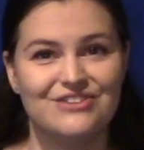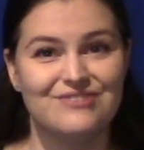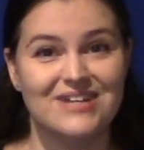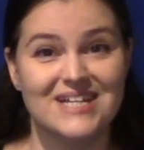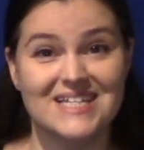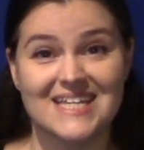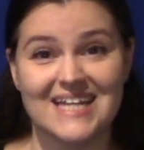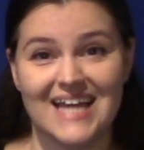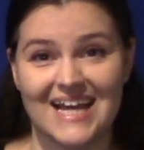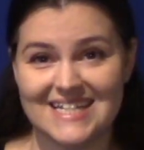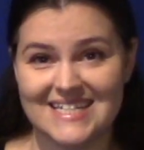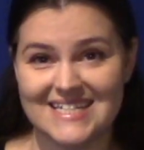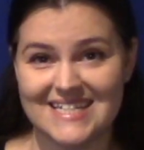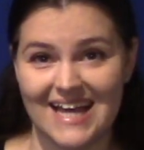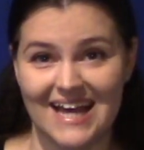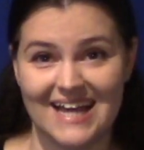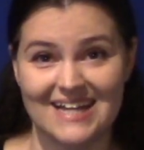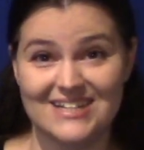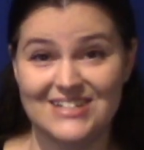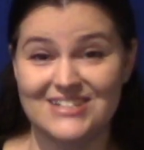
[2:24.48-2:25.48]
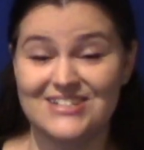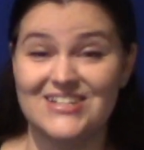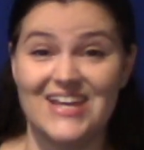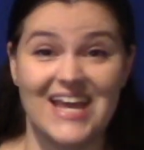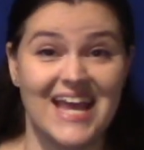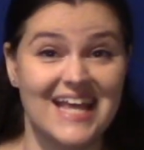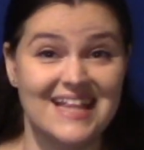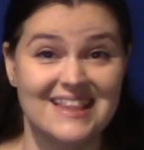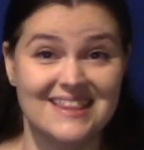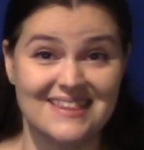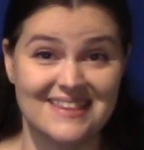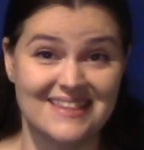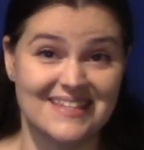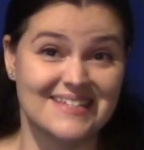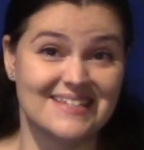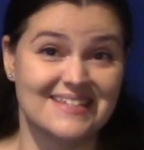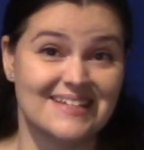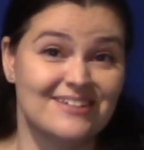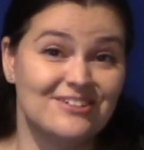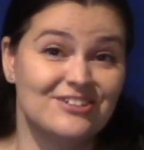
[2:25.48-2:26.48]
reason I decided to end
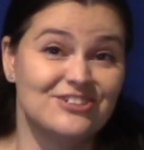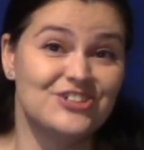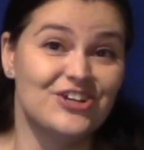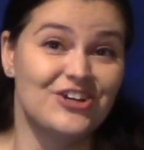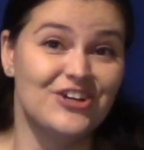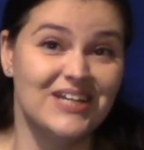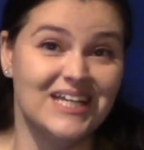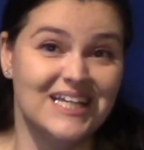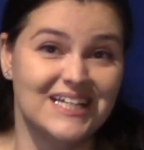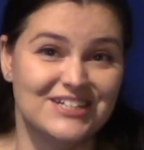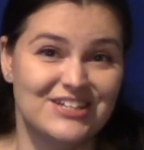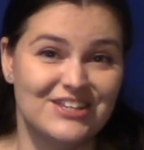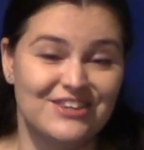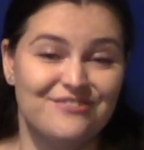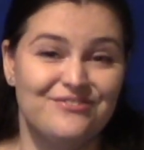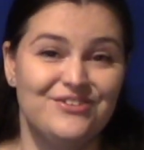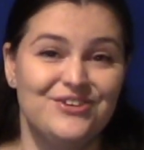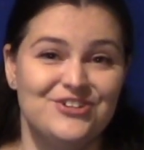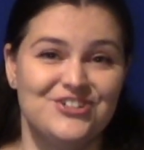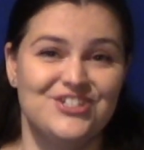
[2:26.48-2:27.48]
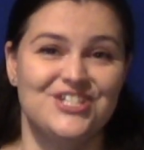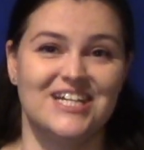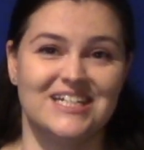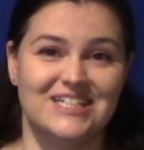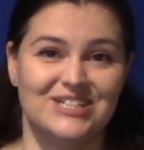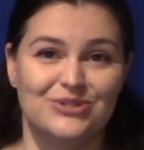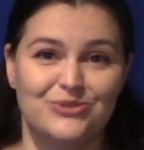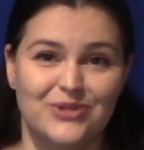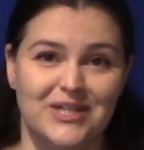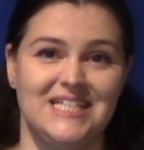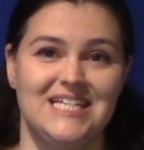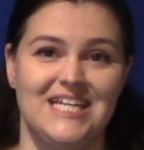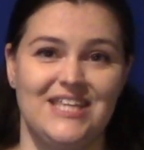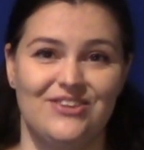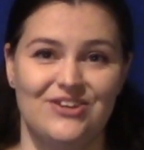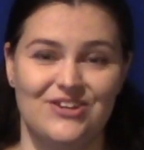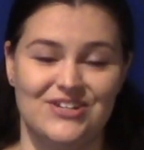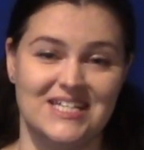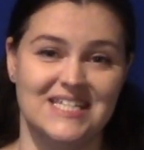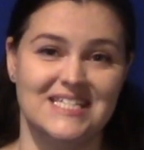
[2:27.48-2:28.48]
this little journey into the future in
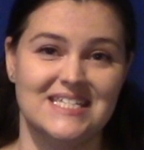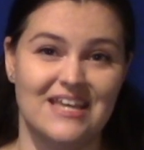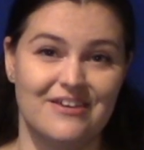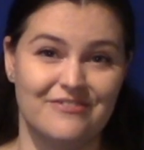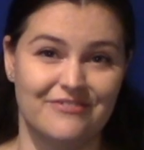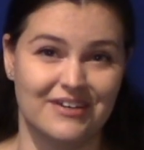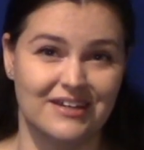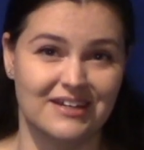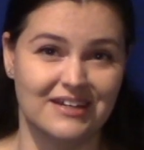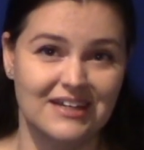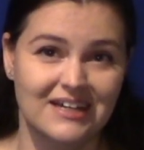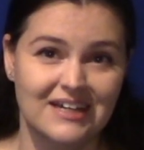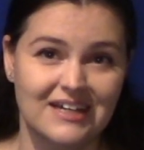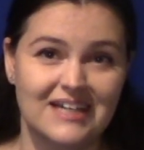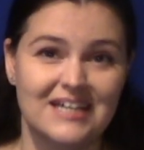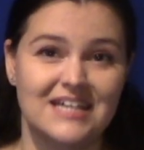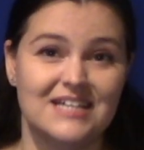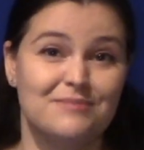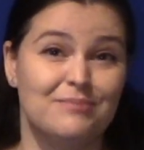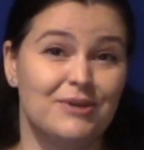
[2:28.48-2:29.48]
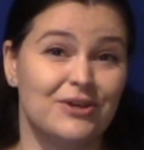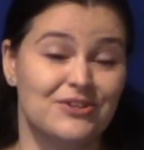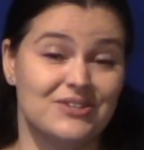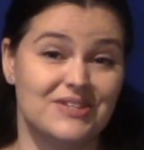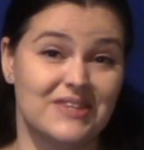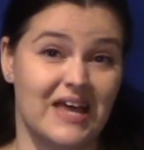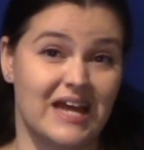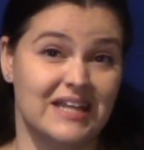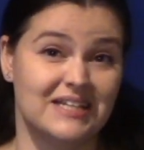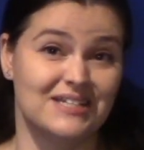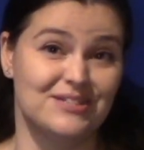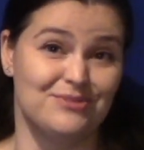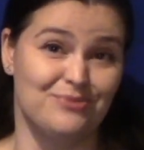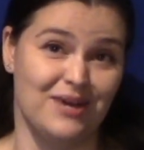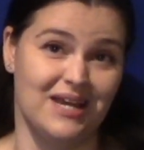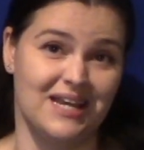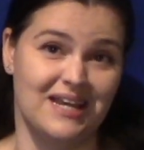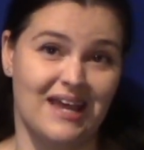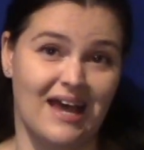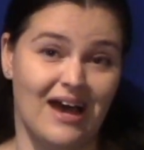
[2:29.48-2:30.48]
2037 is because that is
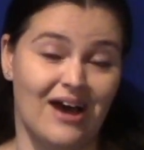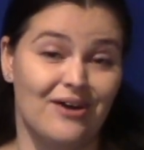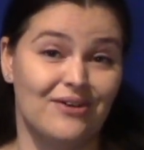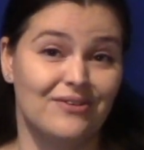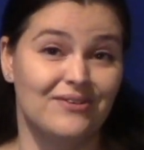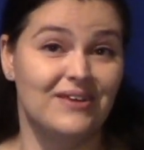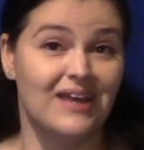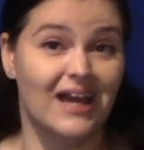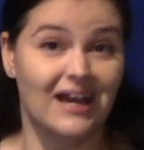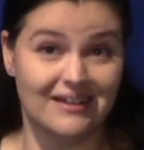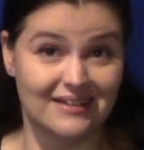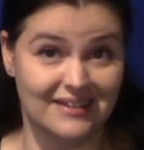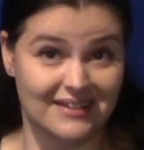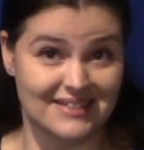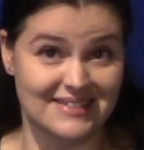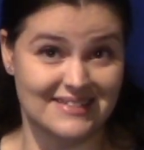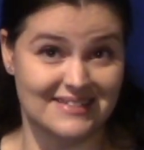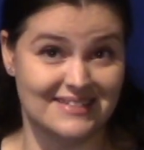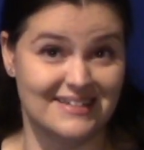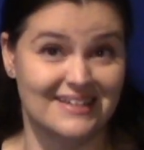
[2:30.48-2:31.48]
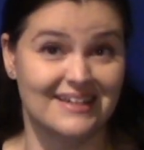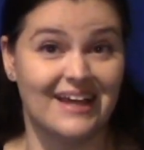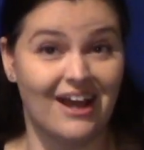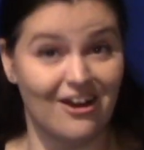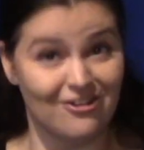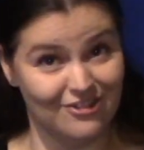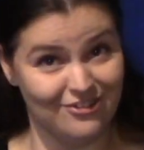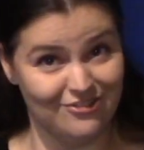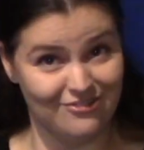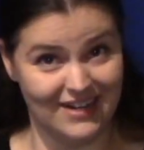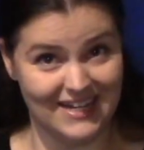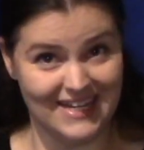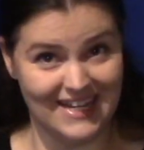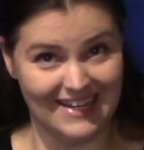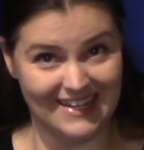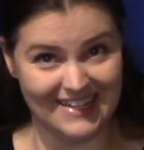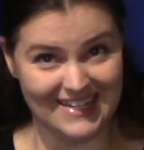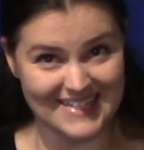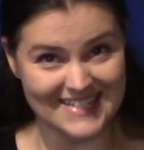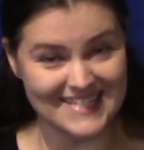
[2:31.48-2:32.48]
when our youngest current Red
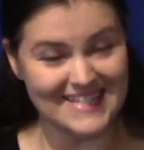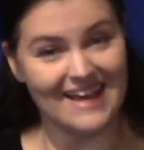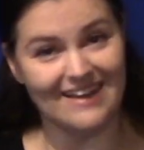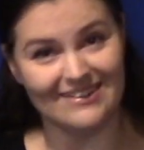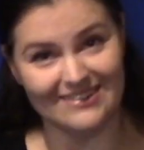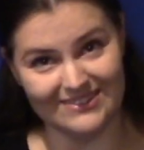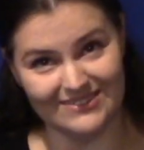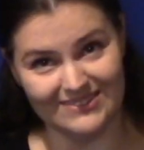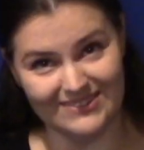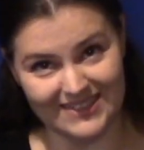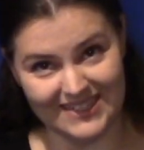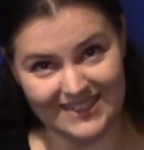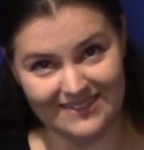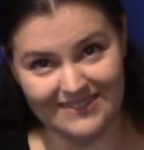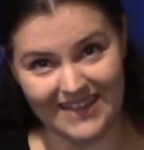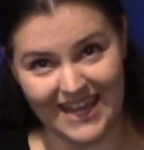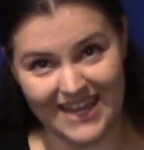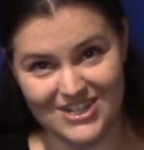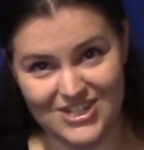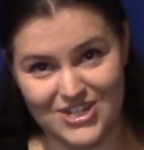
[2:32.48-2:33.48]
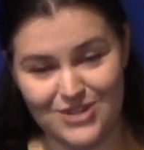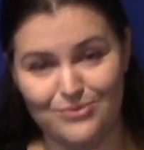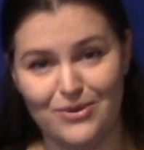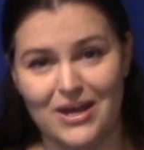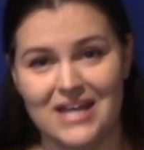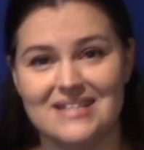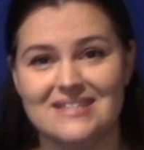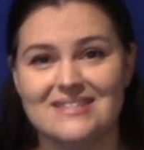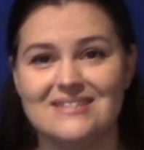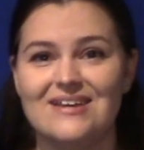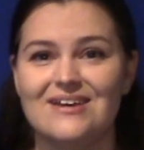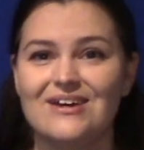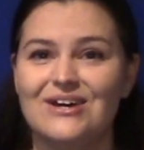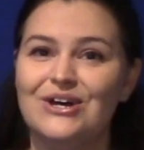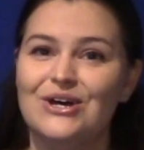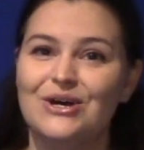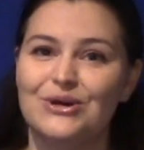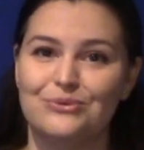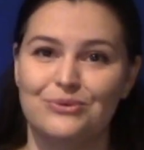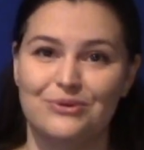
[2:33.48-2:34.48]
Hillians, our little KG1s,
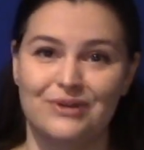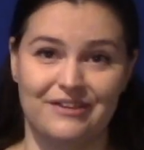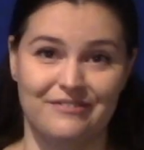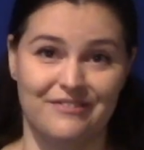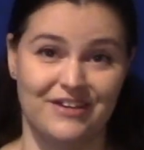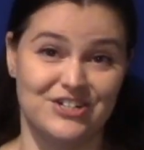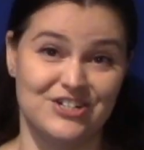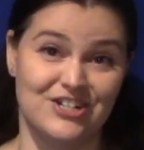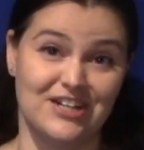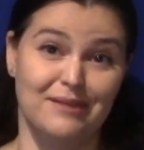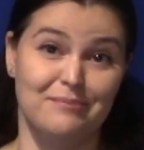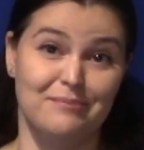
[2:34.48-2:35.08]
will eventually